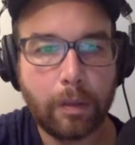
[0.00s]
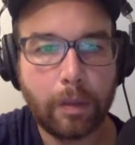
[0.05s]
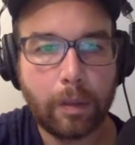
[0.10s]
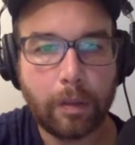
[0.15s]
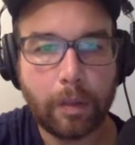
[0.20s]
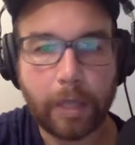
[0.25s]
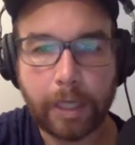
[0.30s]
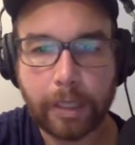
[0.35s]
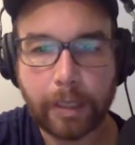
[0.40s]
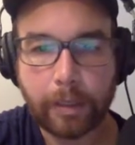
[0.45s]
All
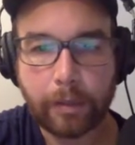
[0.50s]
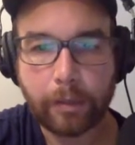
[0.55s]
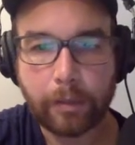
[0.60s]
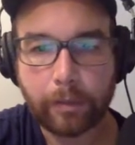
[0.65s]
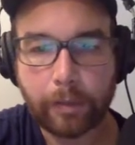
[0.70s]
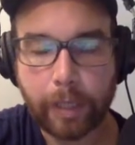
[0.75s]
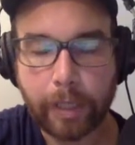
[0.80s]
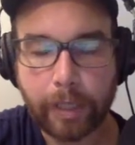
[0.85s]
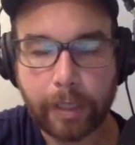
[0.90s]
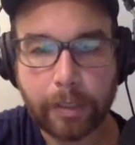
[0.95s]
right,
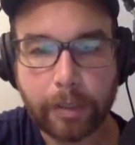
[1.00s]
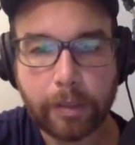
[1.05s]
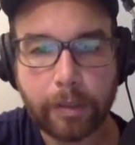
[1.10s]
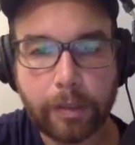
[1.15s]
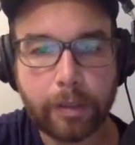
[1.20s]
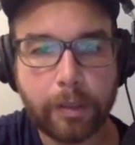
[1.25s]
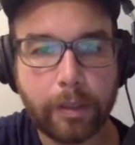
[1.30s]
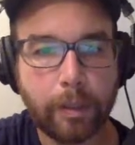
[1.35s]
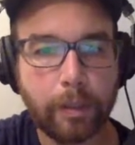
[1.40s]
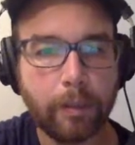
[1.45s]
great.
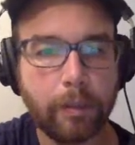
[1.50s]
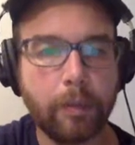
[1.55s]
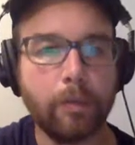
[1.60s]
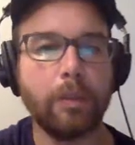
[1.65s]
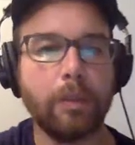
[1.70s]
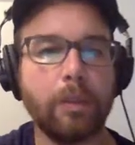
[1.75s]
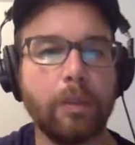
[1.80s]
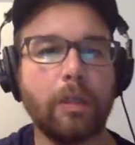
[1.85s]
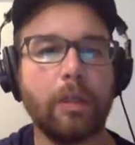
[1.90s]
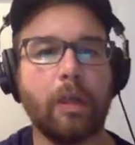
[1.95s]

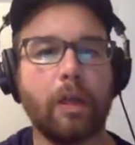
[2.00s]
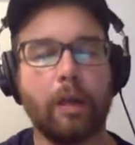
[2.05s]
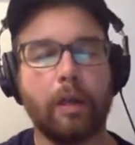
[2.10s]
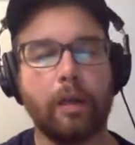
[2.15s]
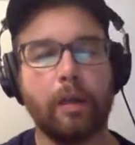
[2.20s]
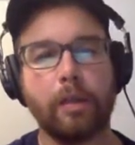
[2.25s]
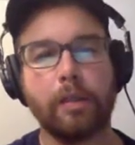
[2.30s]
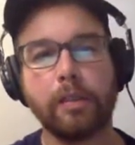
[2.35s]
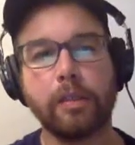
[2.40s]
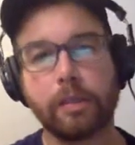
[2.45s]
So
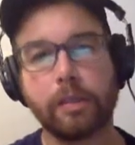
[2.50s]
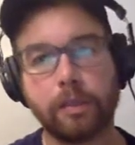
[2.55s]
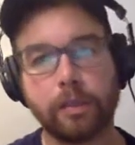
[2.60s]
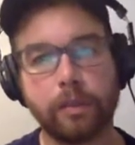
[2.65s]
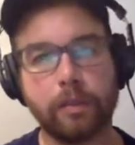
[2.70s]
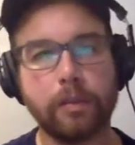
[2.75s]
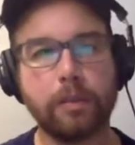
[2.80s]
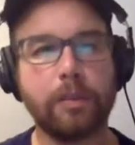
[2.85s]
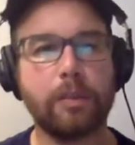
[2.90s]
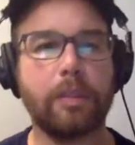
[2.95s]
uh,
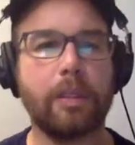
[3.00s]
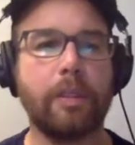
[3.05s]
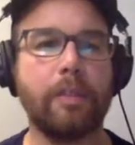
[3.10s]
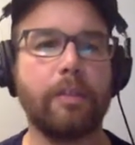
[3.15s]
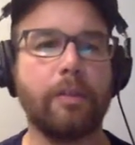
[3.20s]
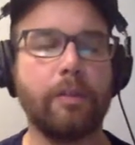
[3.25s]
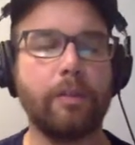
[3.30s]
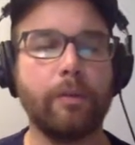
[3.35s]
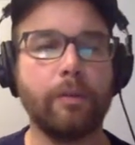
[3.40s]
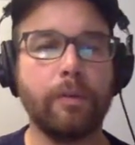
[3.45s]
stay
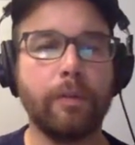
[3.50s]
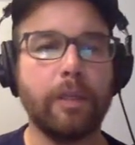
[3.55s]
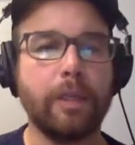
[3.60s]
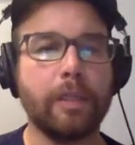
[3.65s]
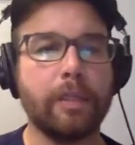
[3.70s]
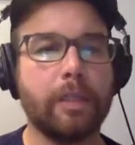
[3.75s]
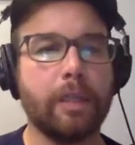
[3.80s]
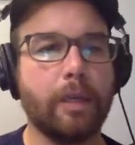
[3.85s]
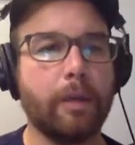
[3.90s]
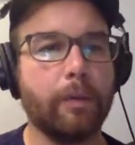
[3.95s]
tuned.
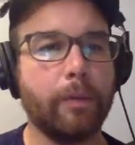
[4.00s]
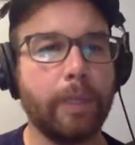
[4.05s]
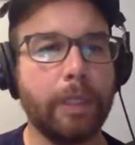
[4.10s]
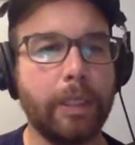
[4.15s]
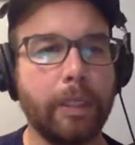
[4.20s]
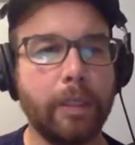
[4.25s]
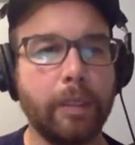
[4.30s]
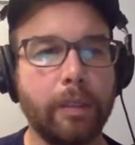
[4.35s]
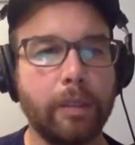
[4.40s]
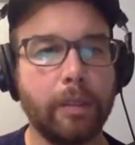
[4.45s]
That's how
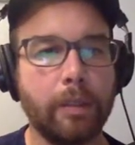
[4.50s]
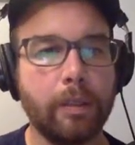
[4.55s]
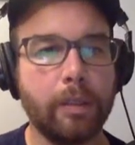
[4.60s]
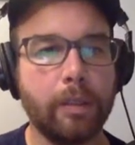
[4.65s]
we